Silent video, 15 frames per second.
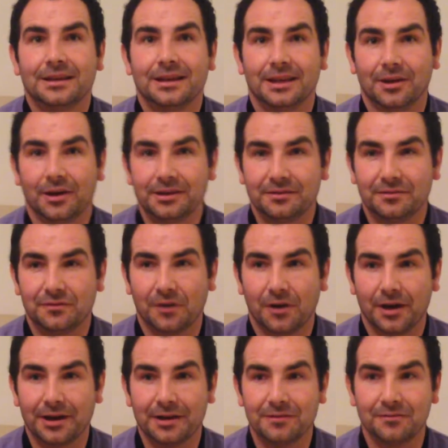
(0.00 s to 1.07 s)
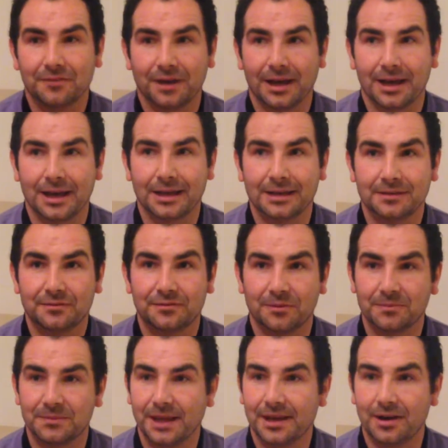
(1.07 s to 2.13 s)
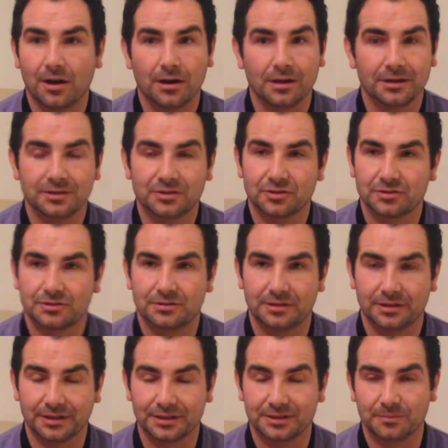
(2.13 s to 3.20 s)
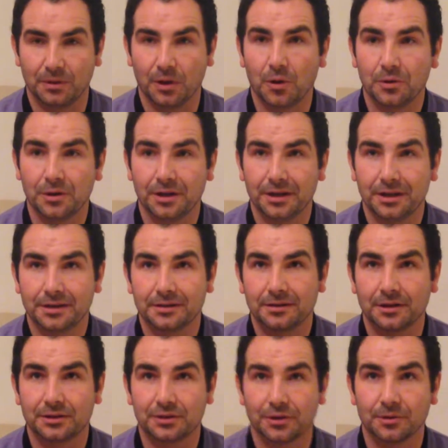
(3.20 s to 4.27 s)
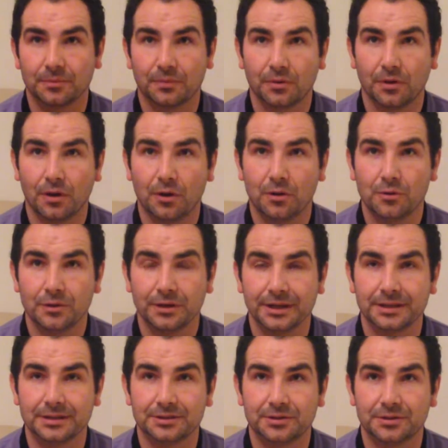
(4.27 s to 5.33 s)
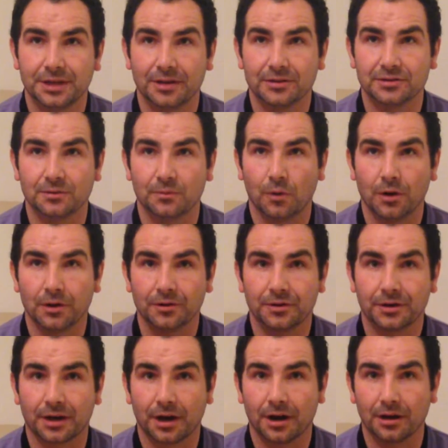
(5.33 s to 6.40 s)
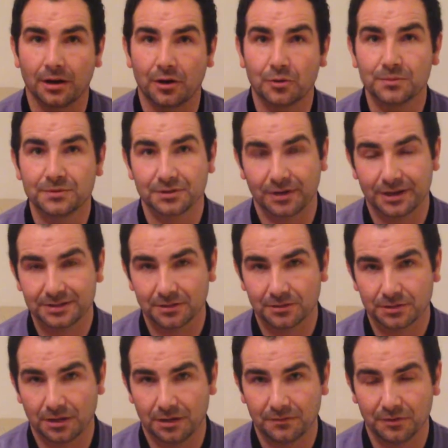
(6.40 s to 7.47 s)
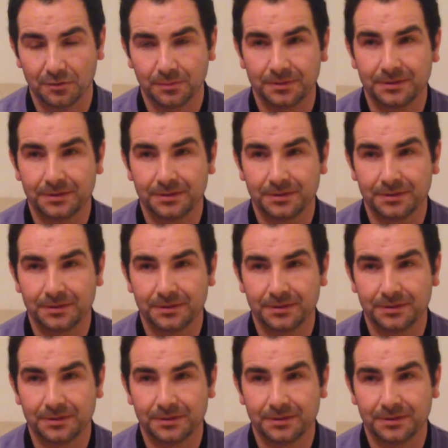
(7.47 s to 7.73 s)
in '95, and from then on it exploded. I turned pro in 2001 under Carl Holmes in Greystones Golf Club.